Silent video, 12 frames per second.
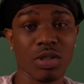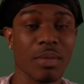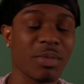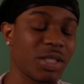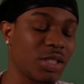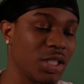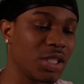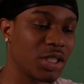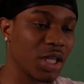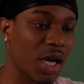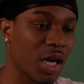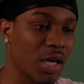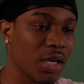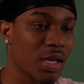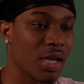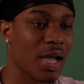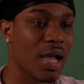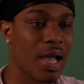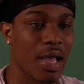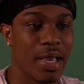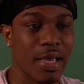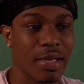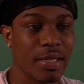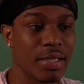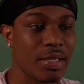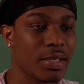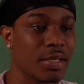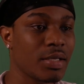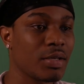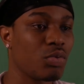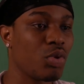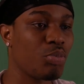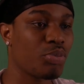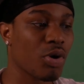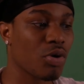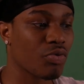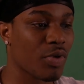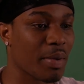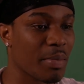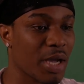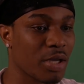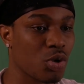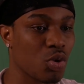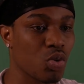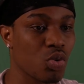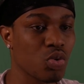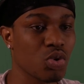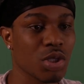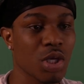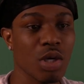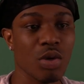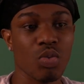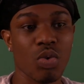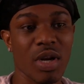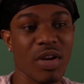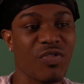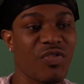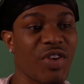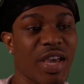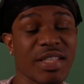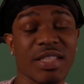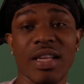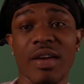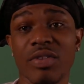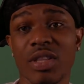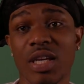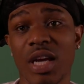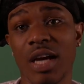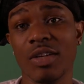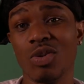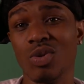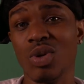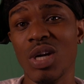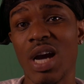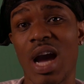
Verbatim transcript: I'm gonna teach y'all how I edit it, what program I use, with effects and everything I do.